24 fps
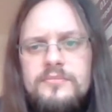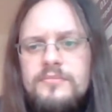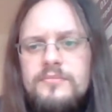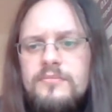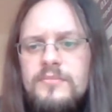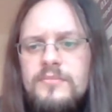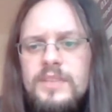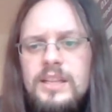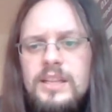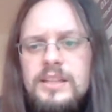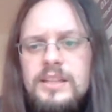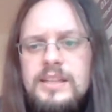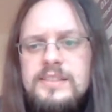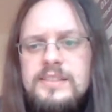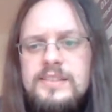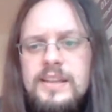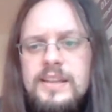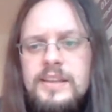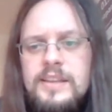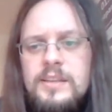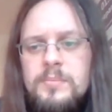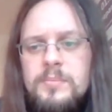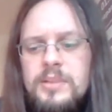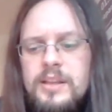let's
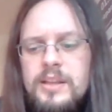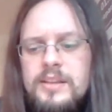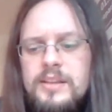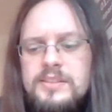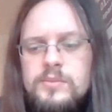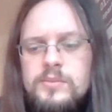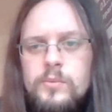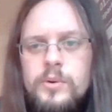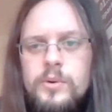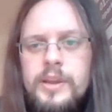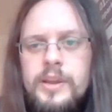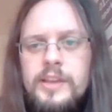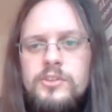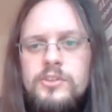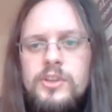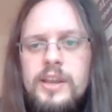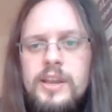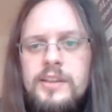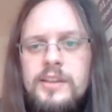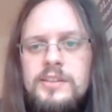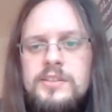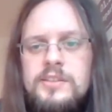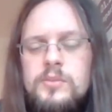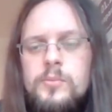say he plays rook
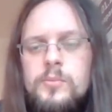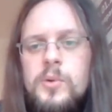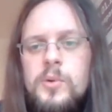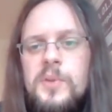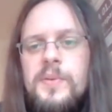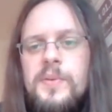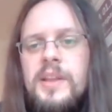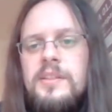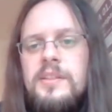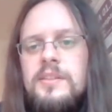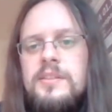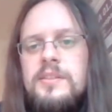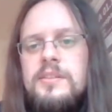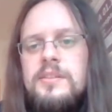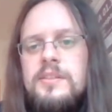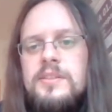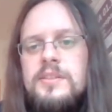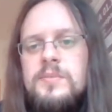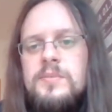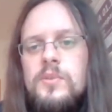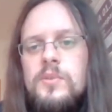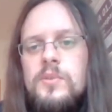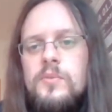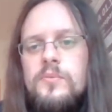h8 to prevent this
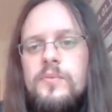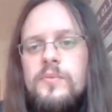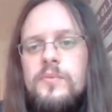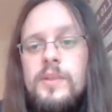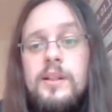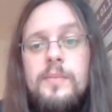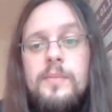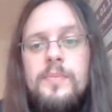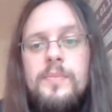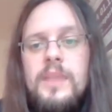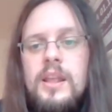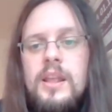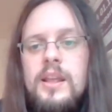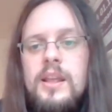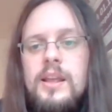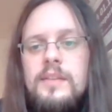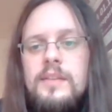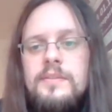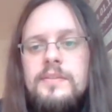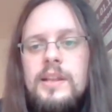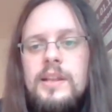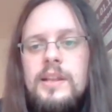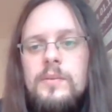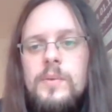move. Well,
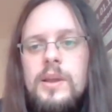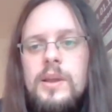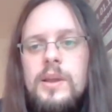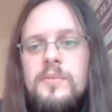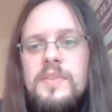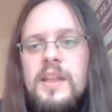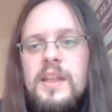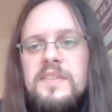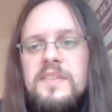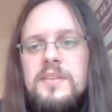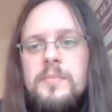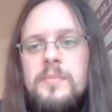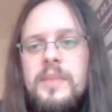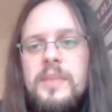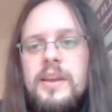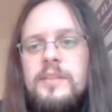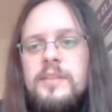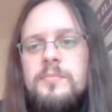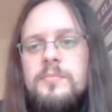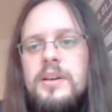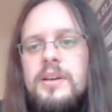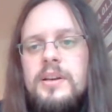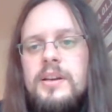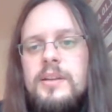then we have another mate
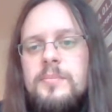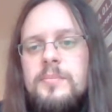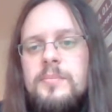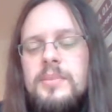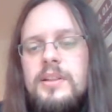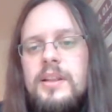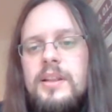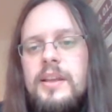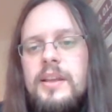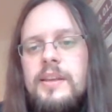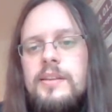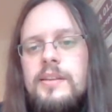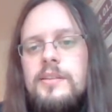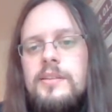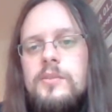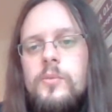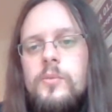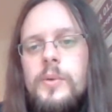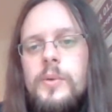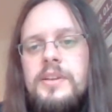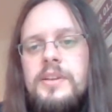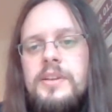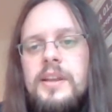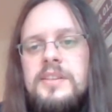by playing
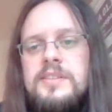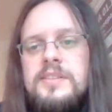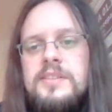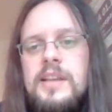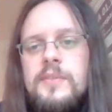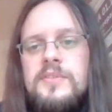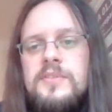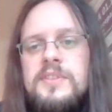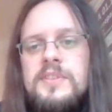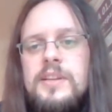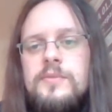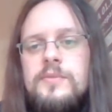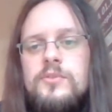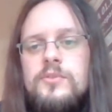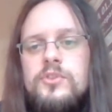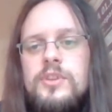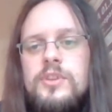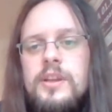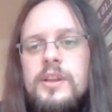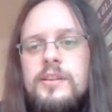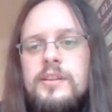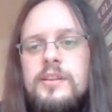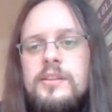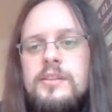queen takes f7
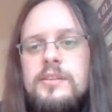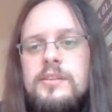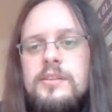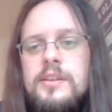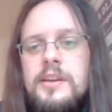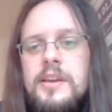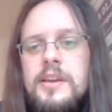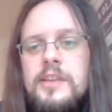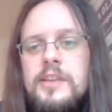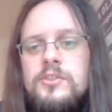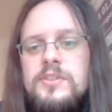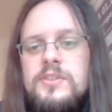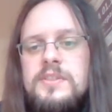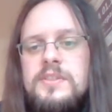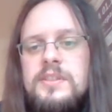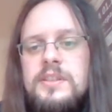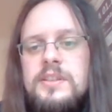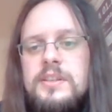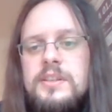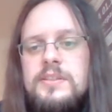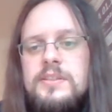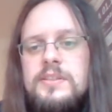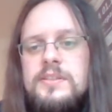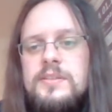check, king
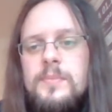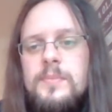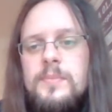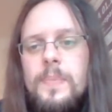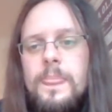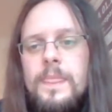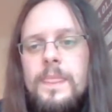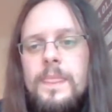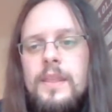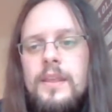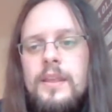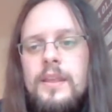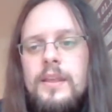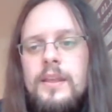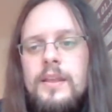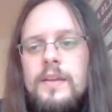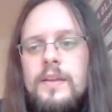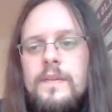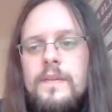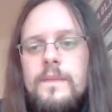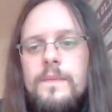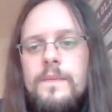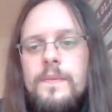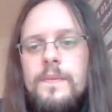h6,
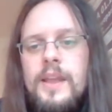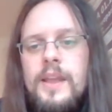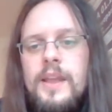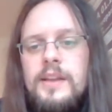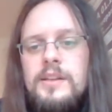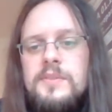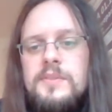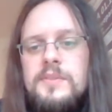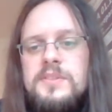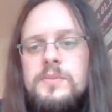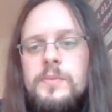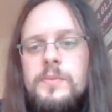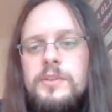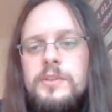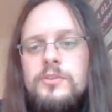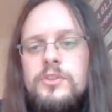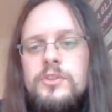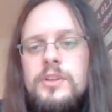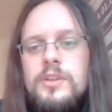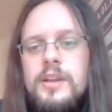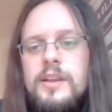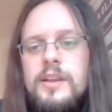knight f3 check,